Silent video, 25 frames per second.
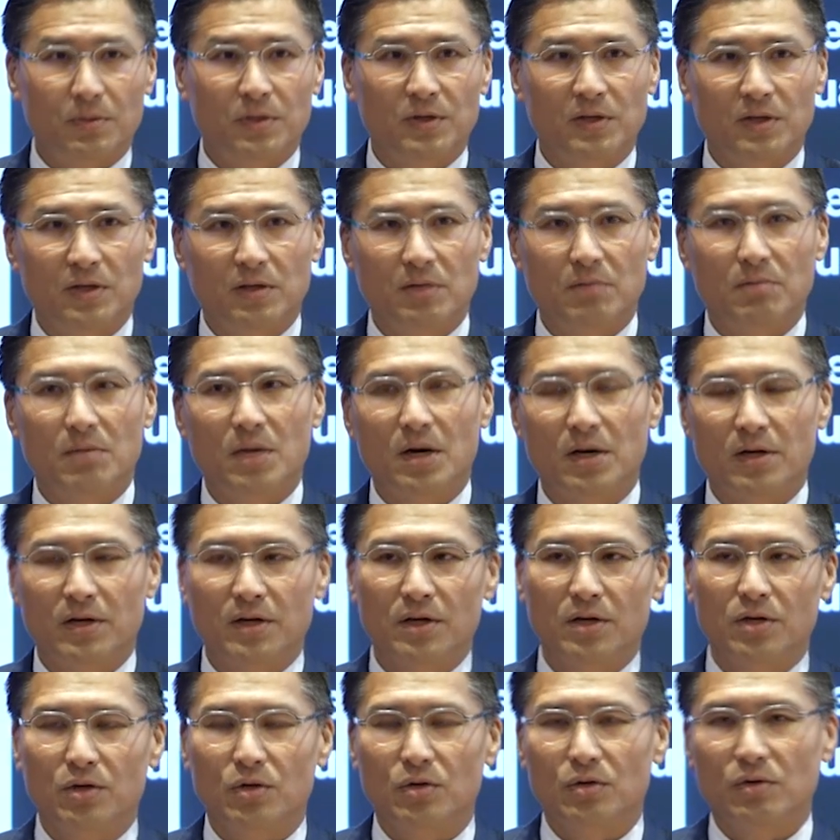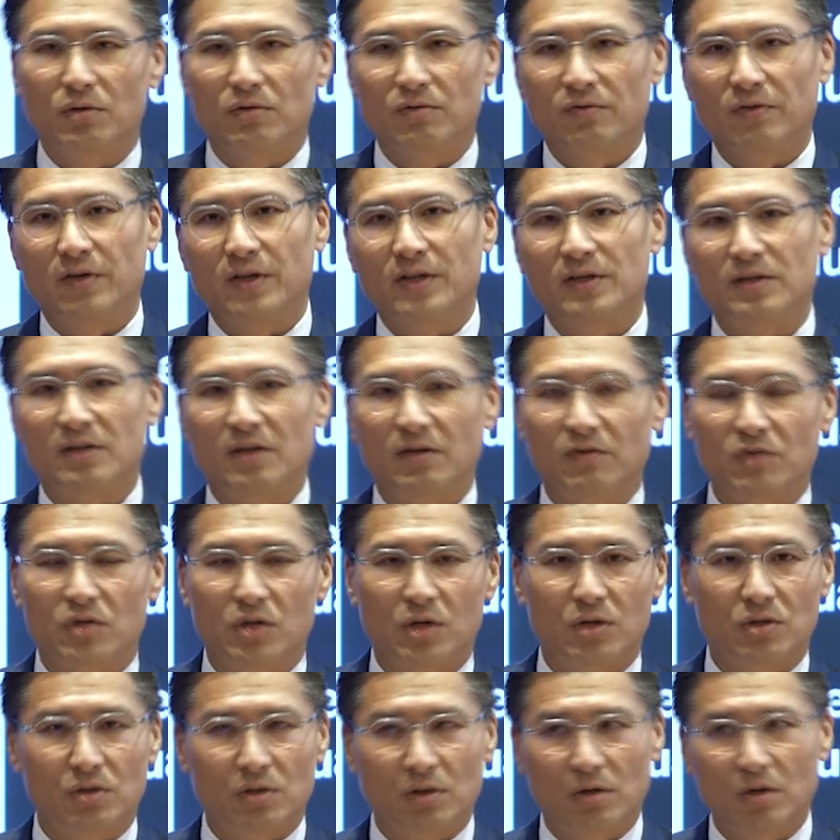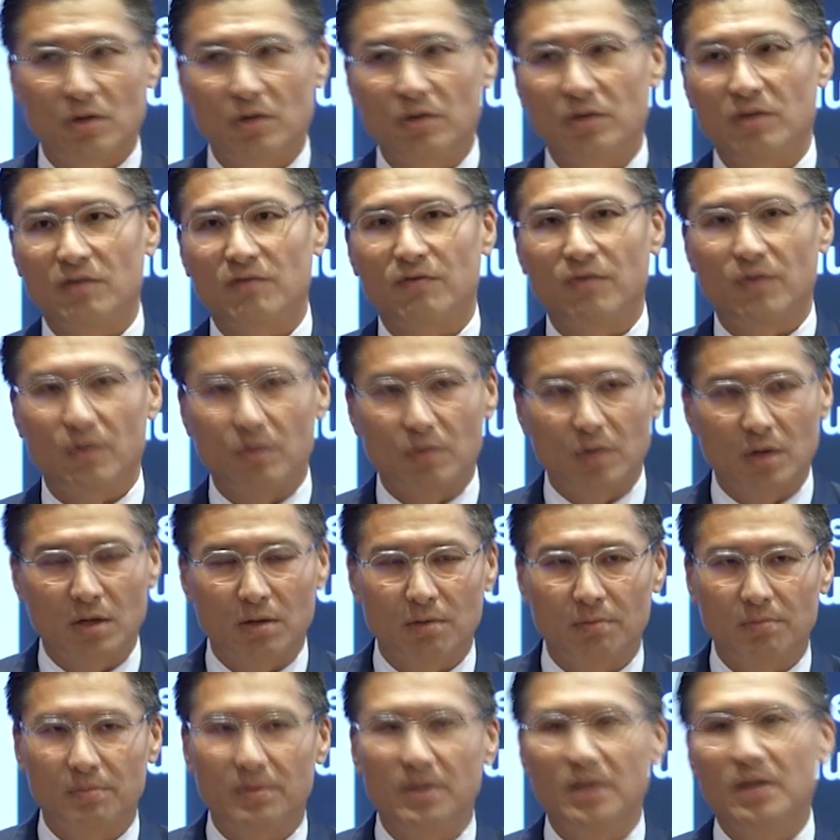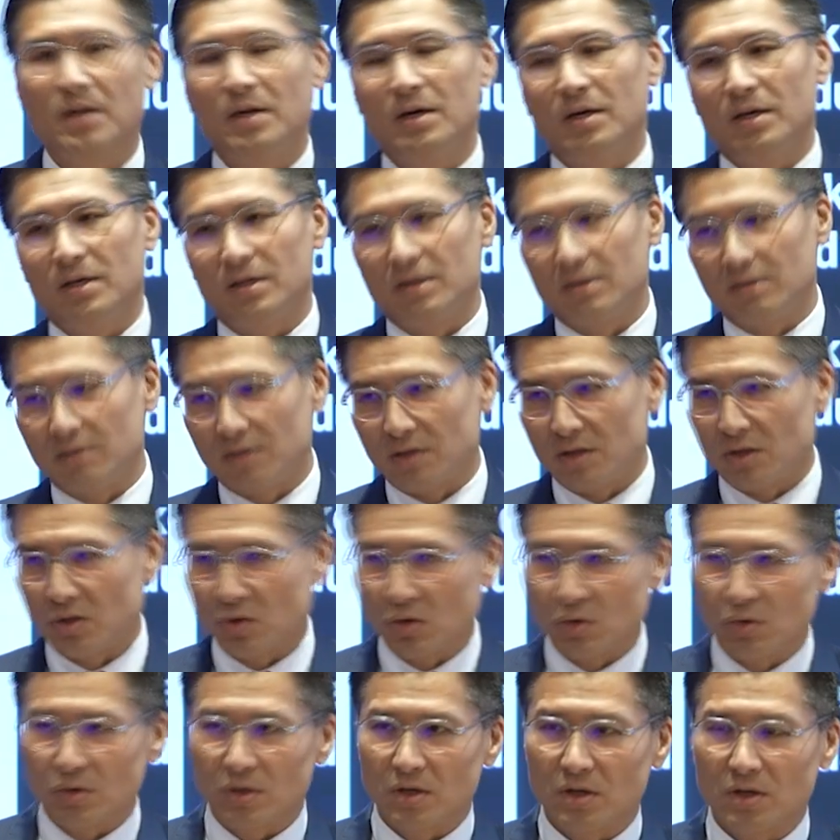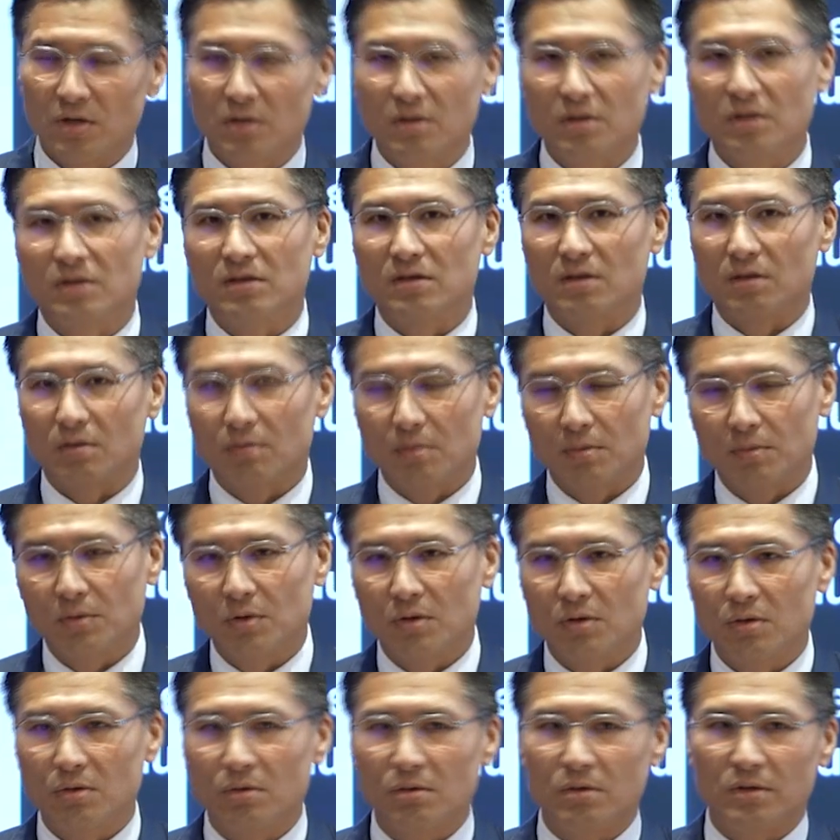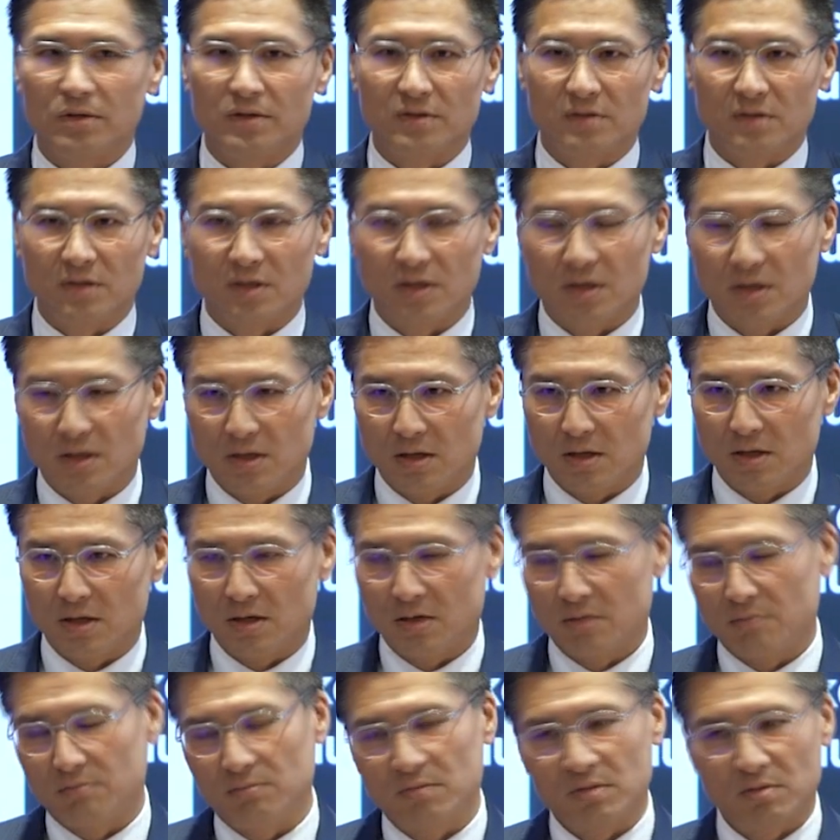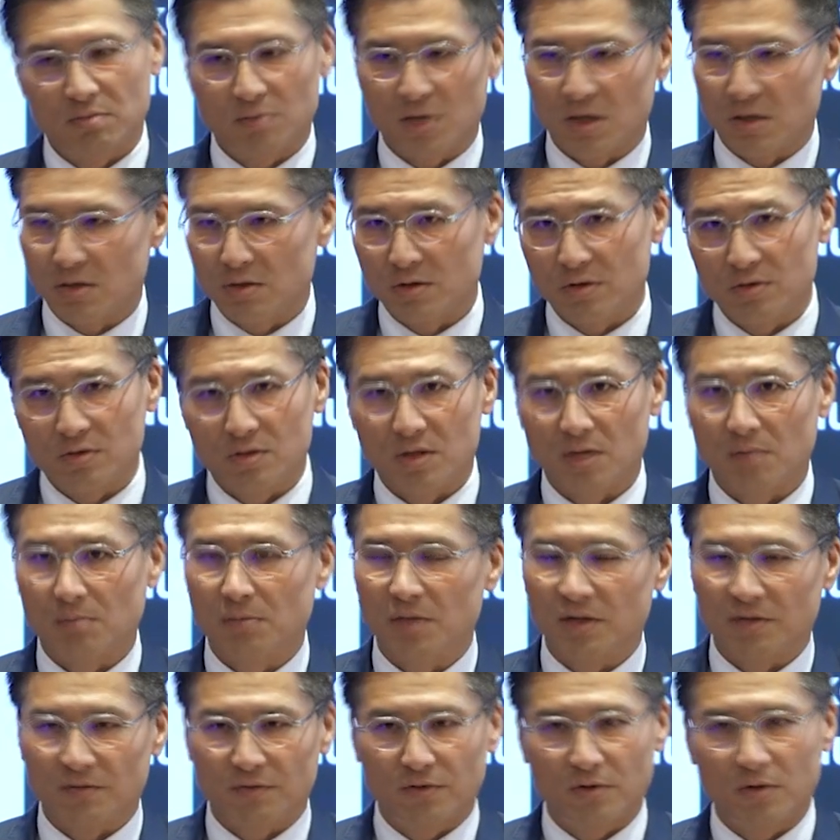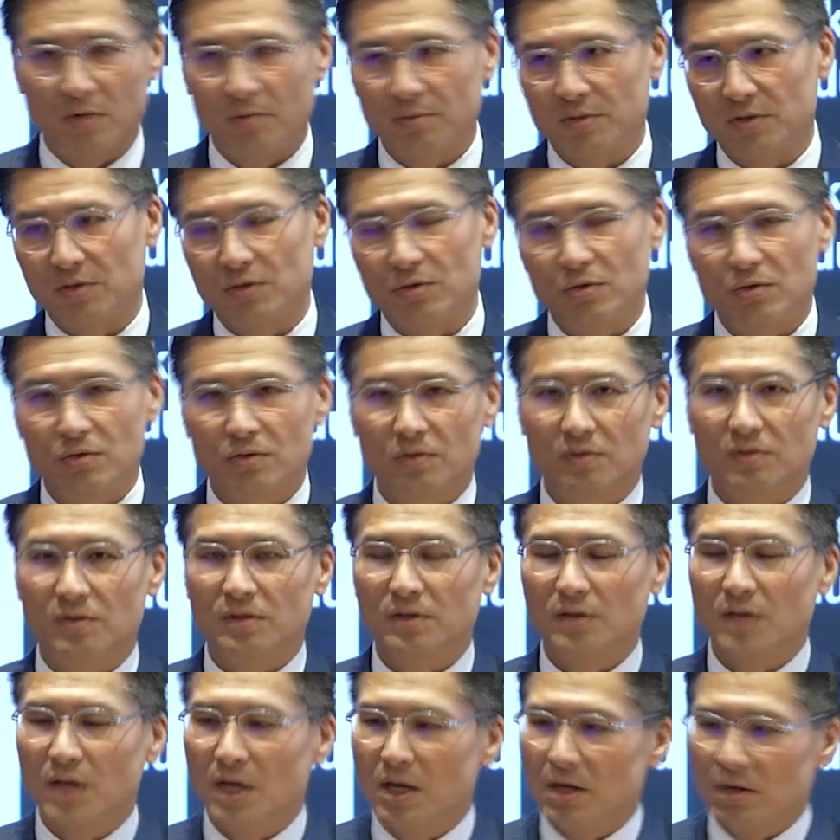in the market, things have changed a lot. Ethereum, is it a token? Is it a crypto? Or is it a smart contract platform? Is it user?